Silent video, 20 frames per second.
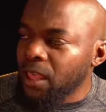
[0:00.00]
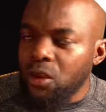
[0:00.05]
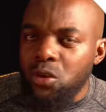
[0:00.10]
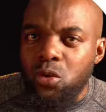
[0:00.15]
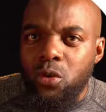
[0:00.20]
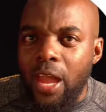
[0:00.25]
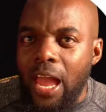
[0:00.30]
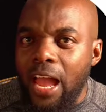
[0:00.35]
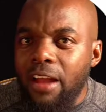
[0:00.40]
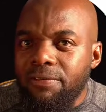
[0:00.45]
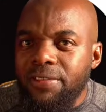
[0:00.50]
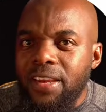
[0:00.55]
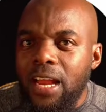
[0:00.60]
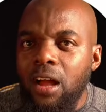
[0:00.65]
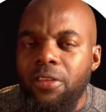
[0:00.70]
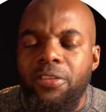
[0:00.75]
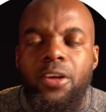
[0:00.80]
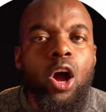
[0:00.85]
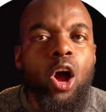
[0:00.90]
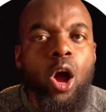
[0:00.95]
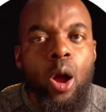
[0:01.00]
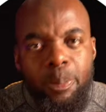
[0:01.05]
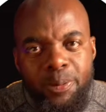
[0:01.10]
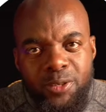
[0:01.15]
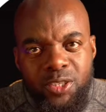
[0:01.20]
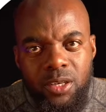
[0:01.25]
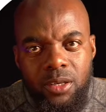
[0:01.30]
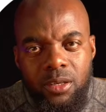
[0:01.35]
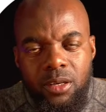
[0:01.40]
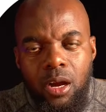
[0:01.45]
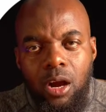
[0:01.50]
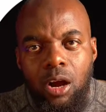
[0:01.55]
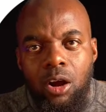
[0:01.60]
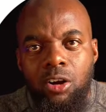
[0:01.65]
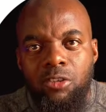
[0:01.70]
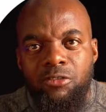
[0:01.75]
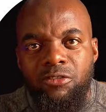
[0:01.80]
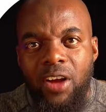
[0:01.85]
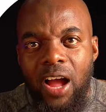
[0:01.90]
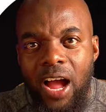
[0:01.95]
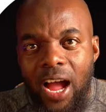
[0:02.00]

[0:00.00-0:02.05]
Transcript: you have now the option of